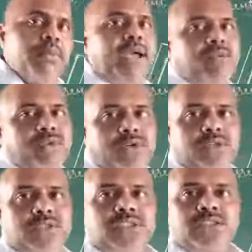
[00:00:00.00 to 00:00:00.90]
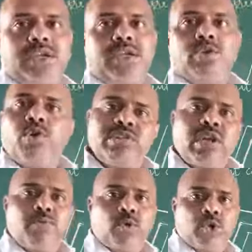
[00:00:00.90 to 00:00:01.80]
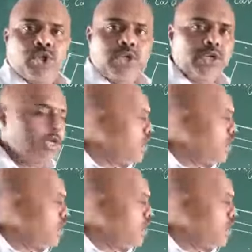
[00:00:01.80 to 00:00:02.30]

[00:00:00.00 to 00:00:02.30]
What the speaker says: backward, it's their original position.